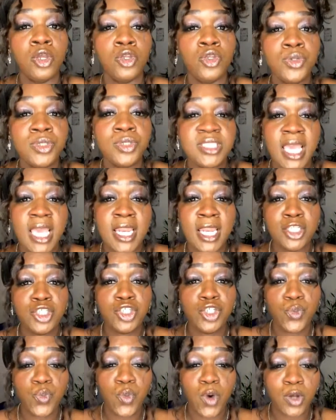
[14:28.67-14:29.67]
you say
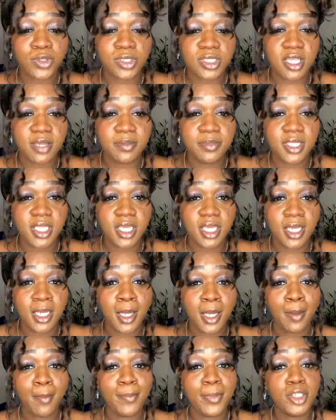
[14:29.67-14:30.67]
that you want
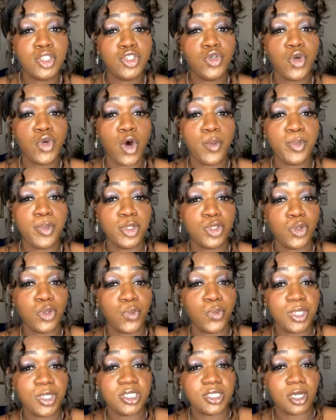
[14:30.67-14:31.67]
something, but you don't put the
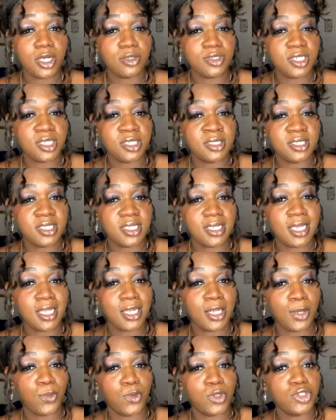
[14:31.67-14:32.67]
research into
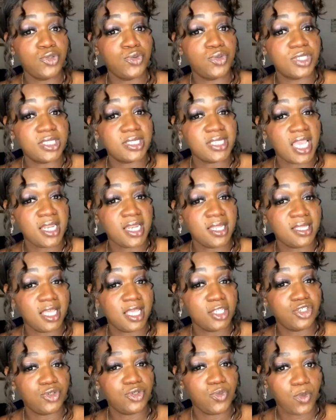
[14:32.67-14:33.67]
getting what you stated
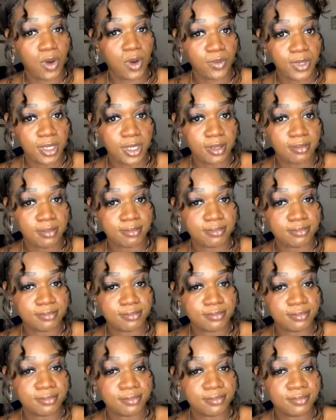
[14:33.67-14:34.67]
that you want.
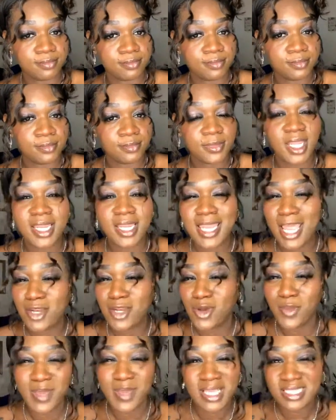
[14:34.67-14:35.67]
And that
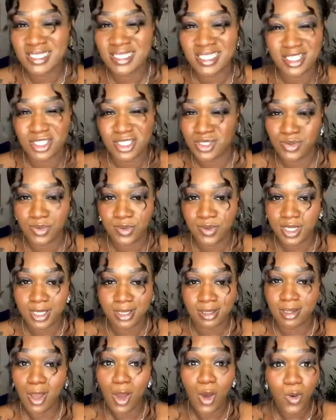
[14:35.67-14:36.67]
don't make sense to it.
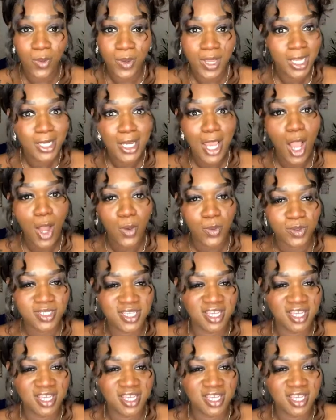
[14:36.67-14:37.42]
No, it don't.